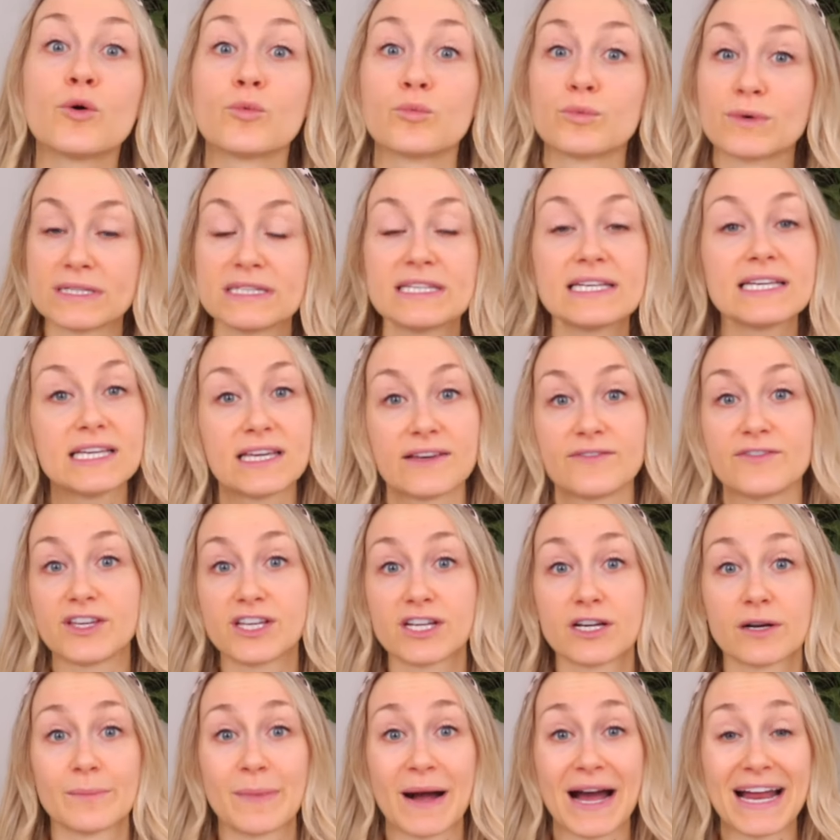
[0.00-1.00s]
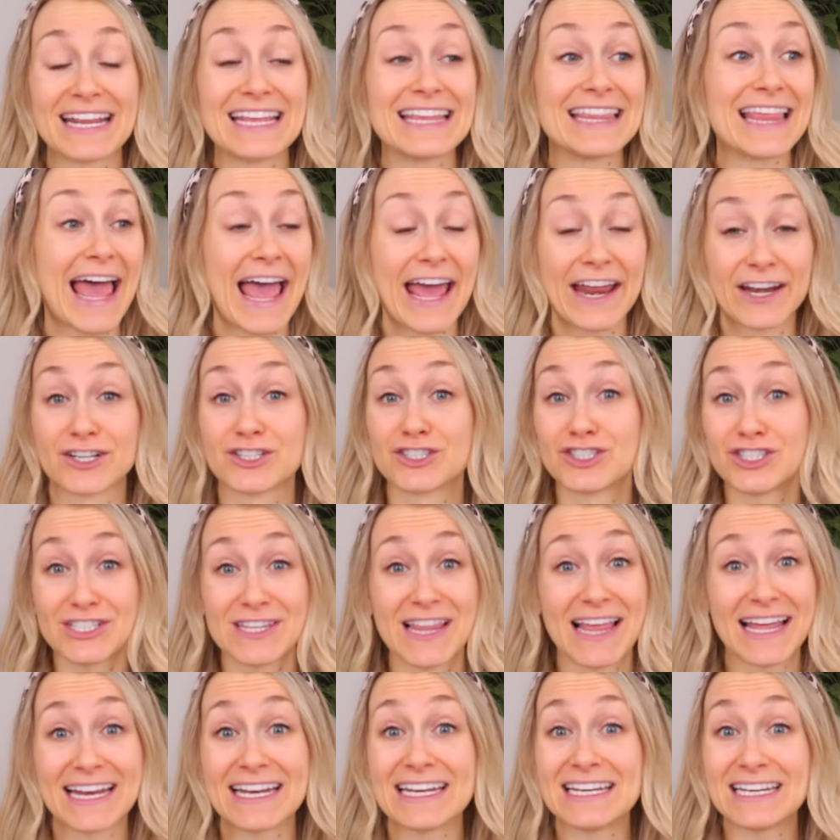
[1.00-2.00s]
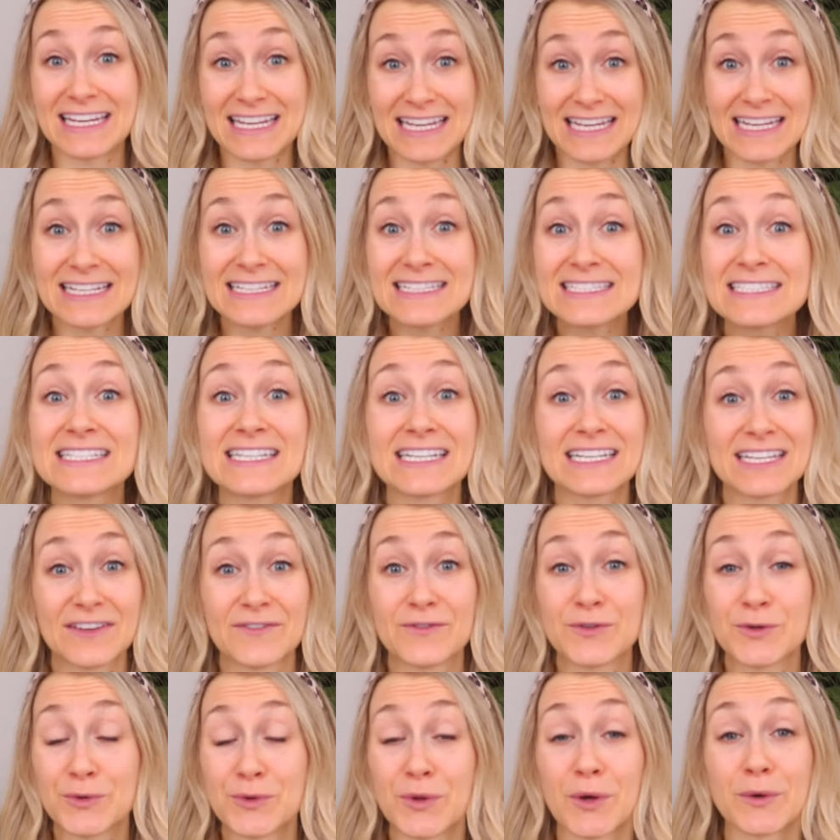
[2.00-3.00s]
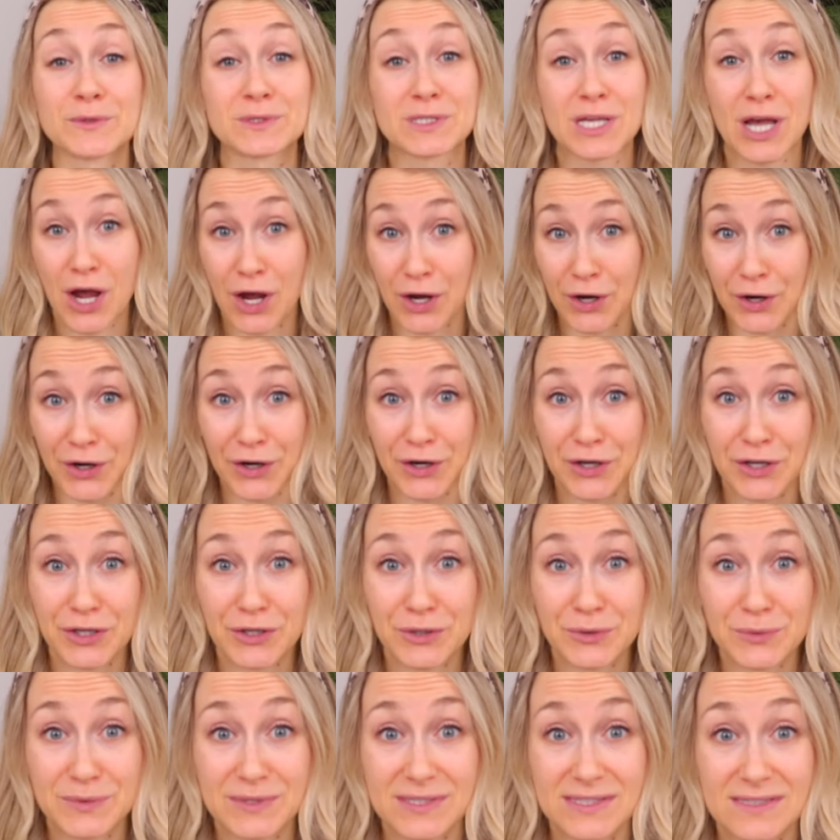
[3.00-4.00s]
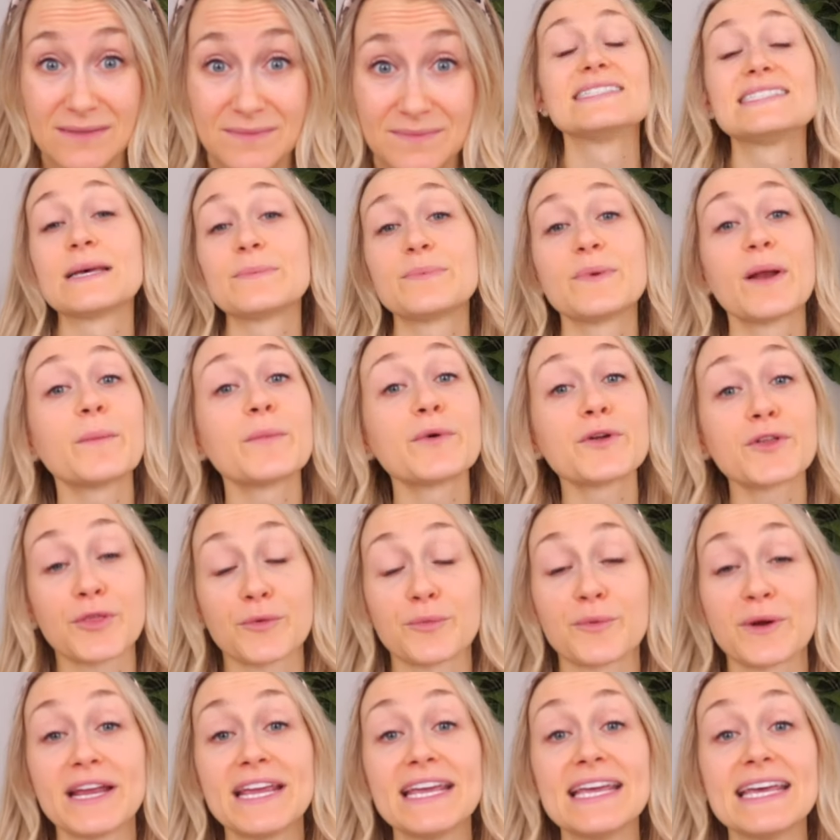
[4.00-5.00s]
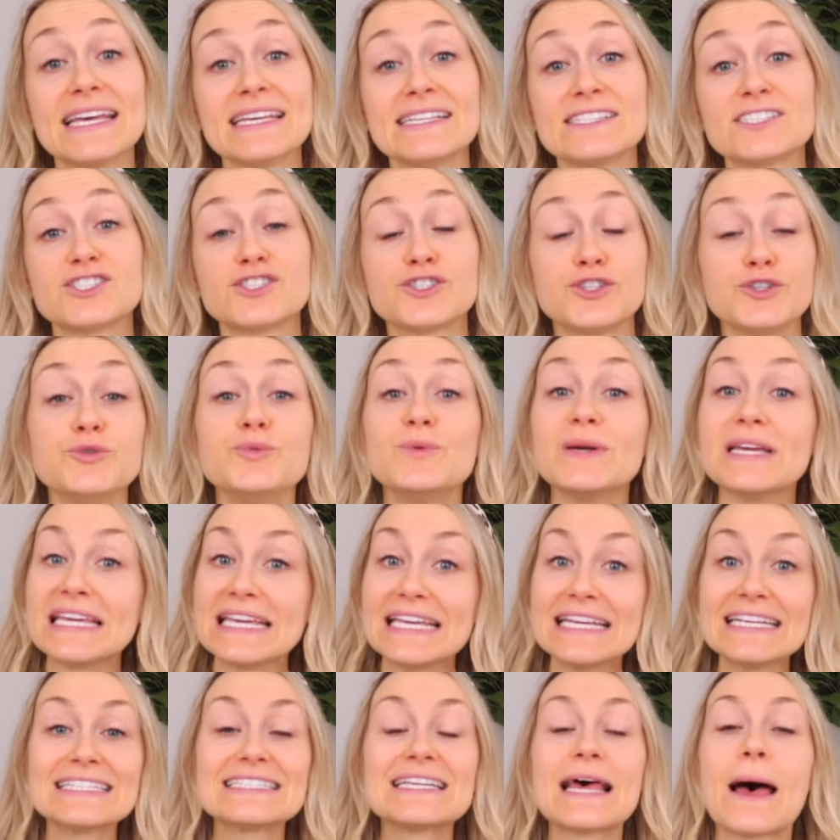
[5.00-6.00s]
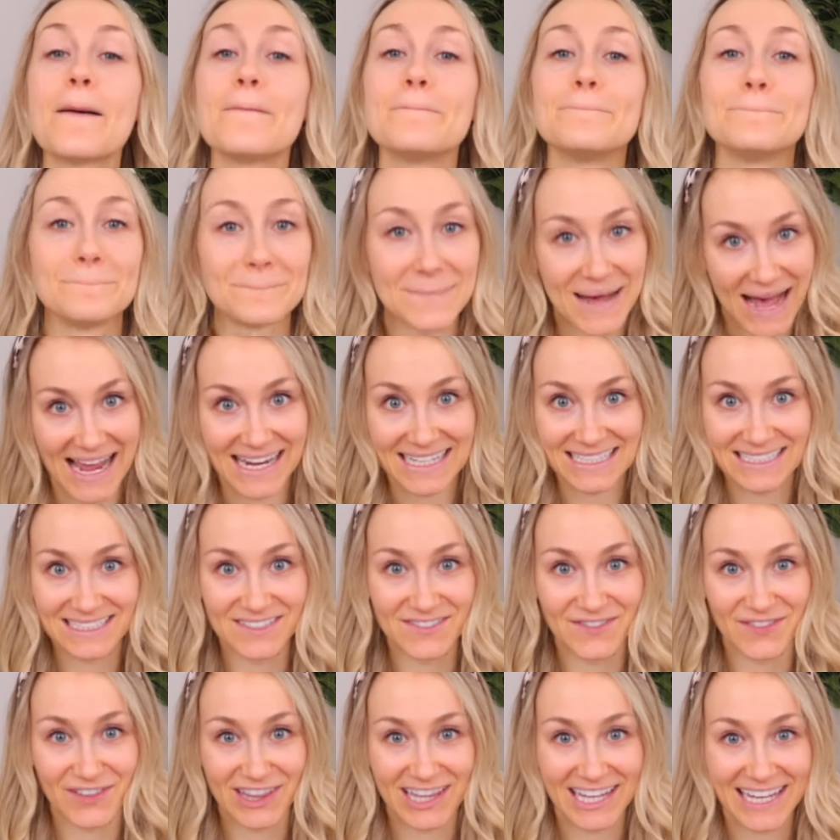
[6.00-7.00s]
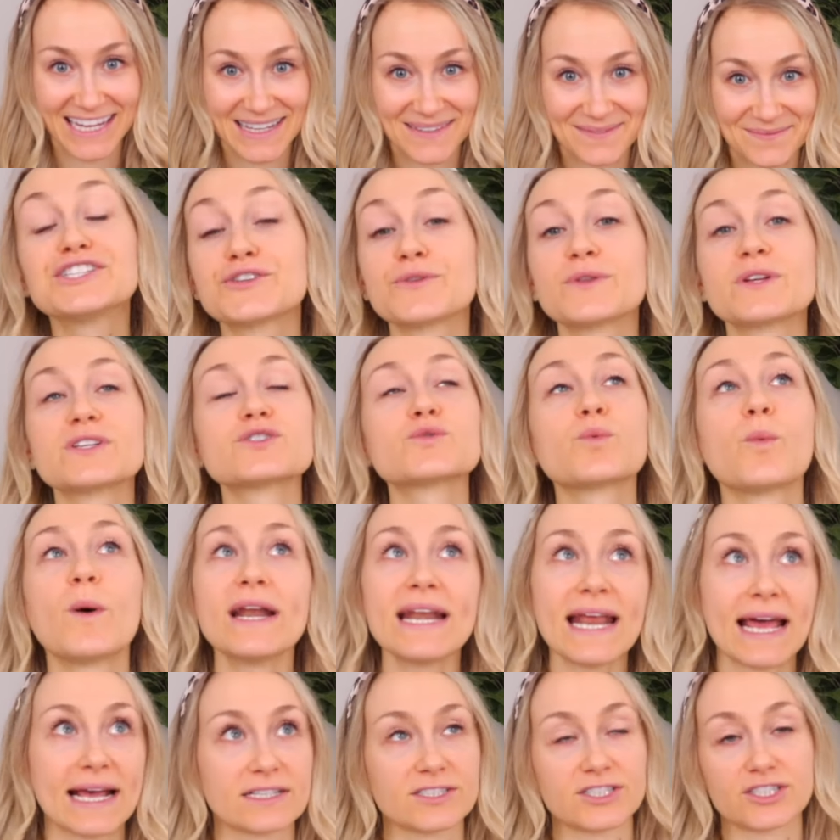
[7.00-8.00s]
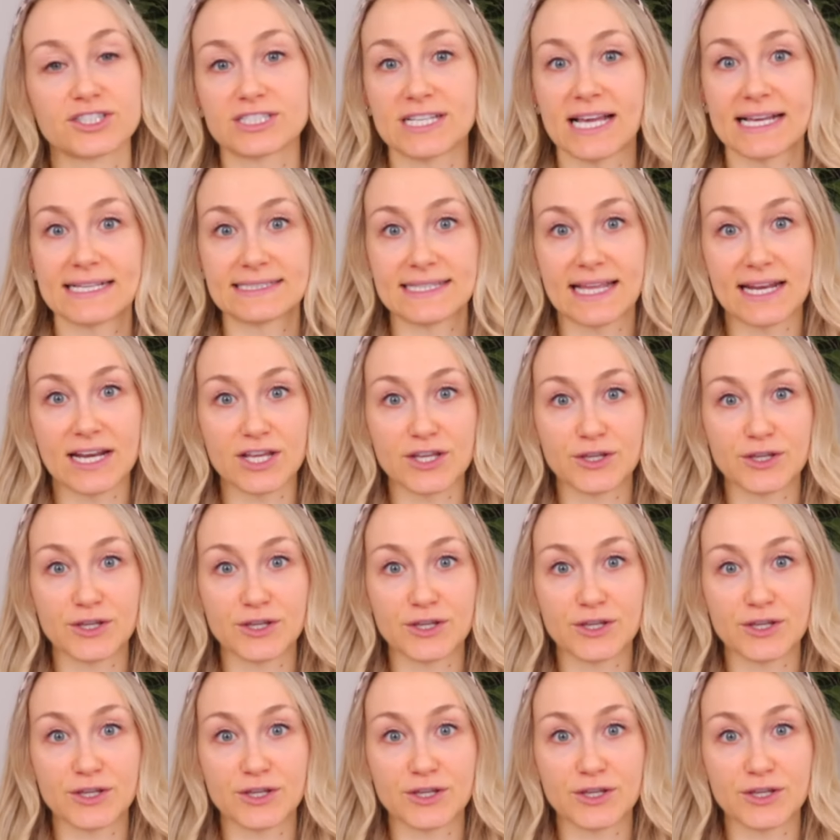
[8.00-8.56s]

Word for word: really giving your body the energy that it needs to give you those hunger cues. Tip number three is to eat mindfully. So there's one exercise that I